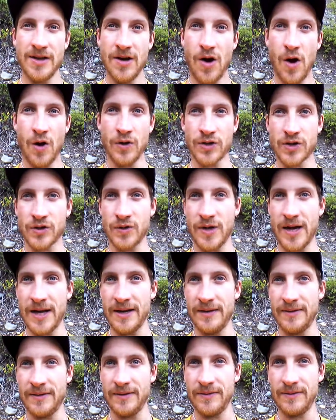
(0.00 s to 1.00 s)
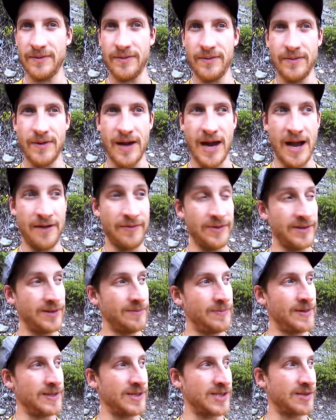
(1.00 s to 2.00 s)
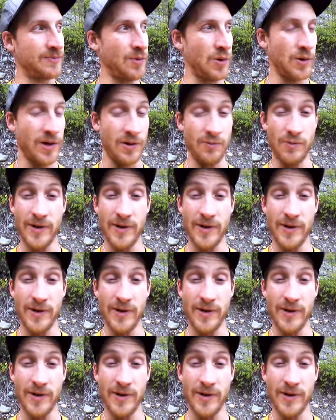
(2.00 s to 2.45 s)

Also, I Haven't been smoking